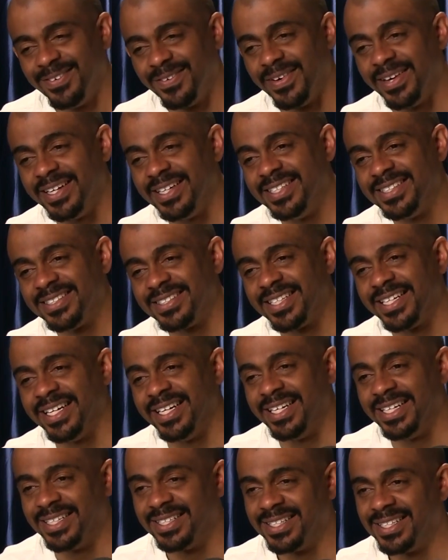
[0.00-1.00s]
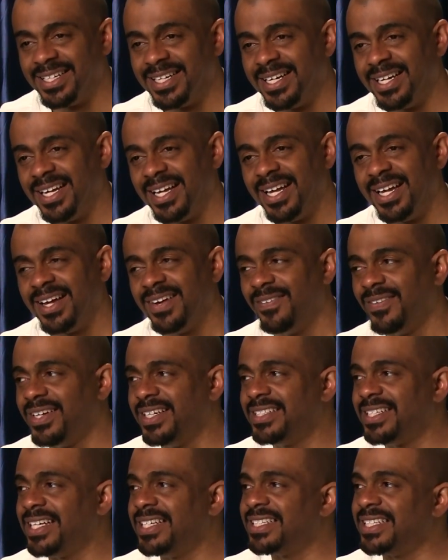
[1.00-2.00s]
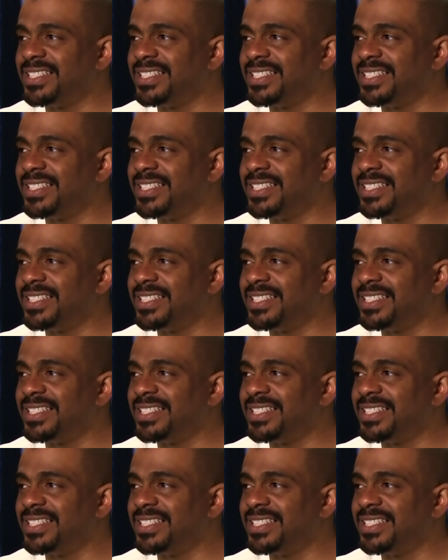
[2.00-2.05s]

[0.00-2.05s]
where he said, what did he say?